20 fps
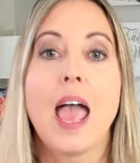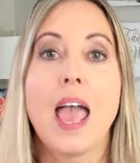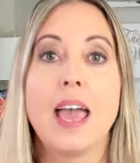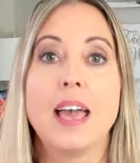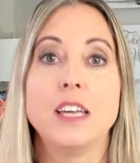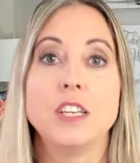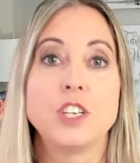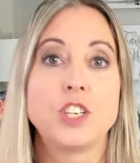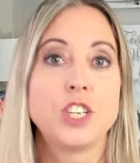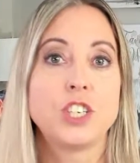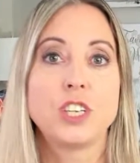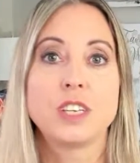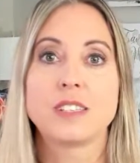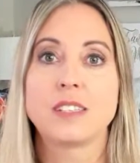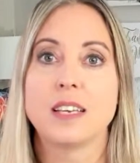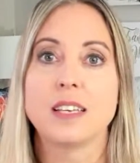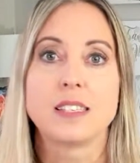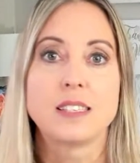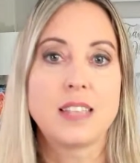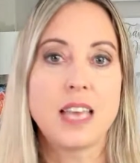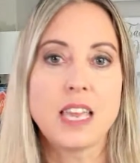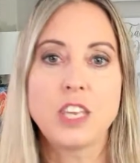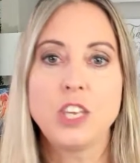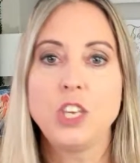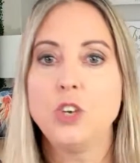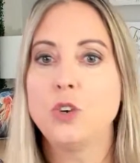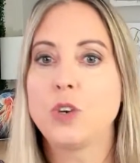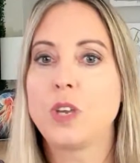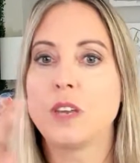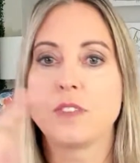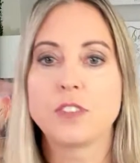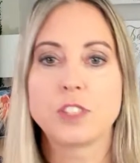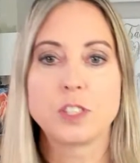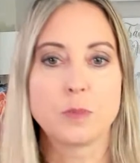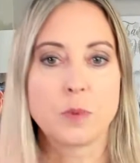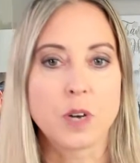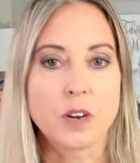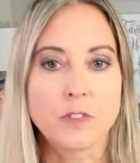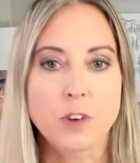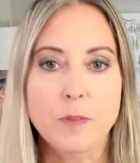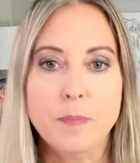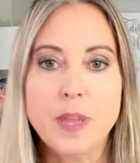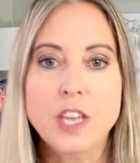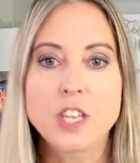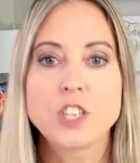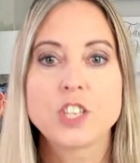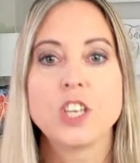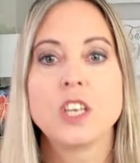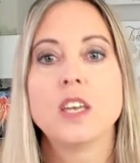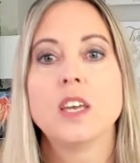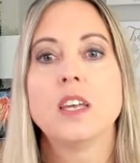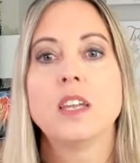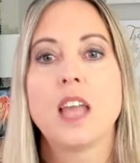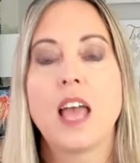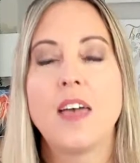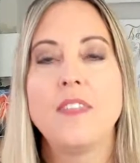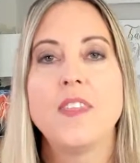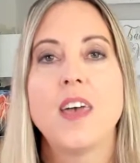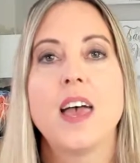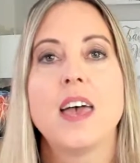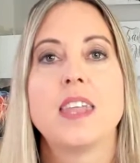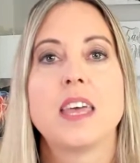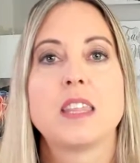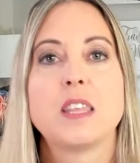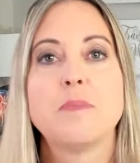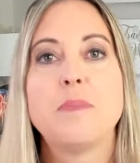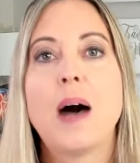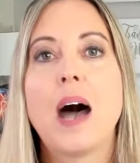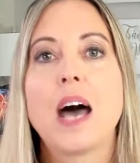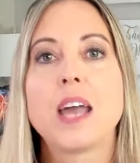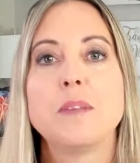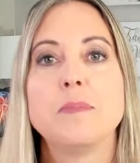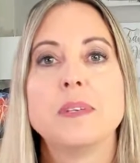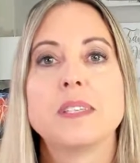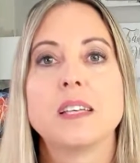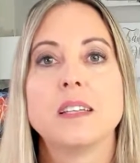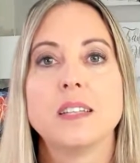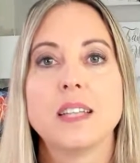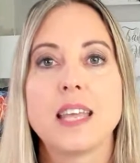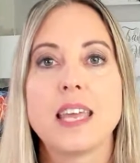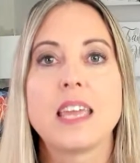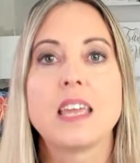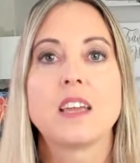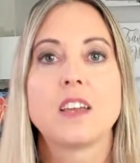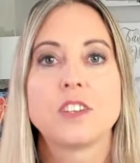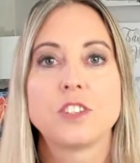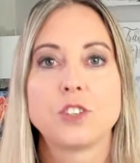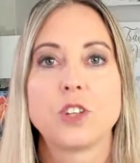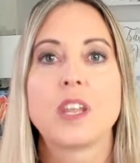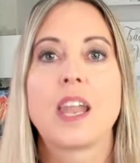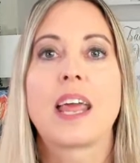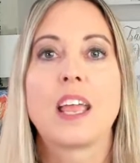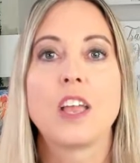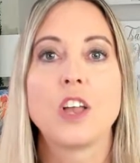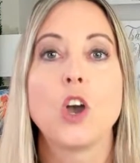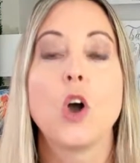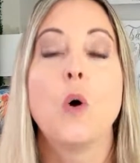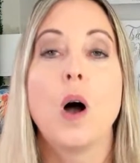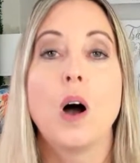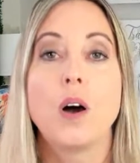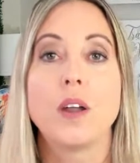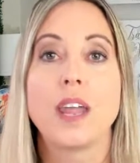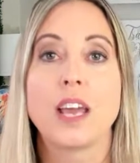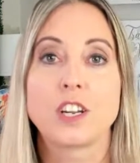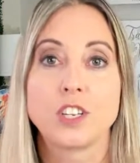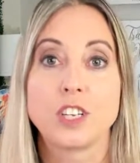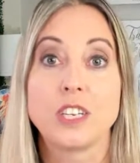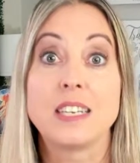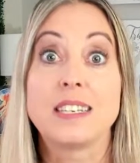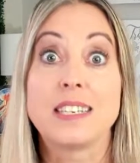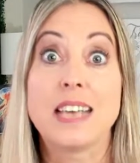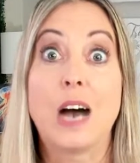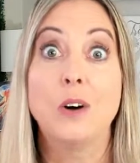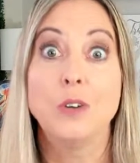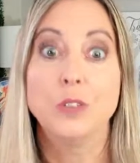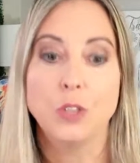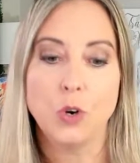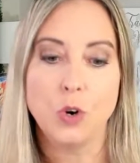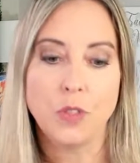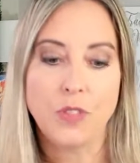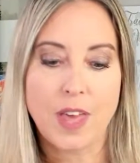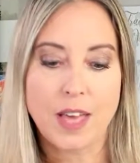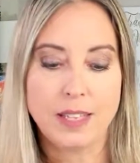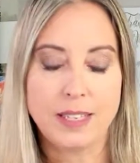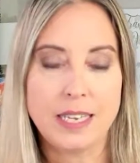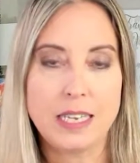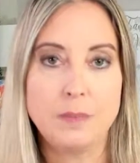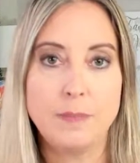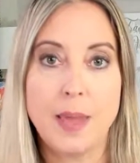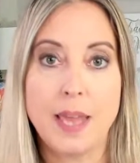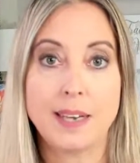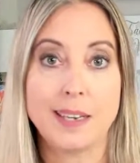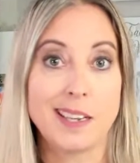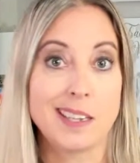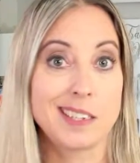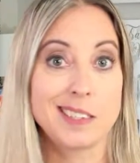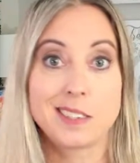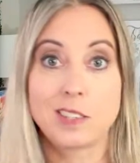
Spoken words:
And she just says, thank you, gives some more information. And then at the bottom is a link so that I can go out and actually download that lead magnet.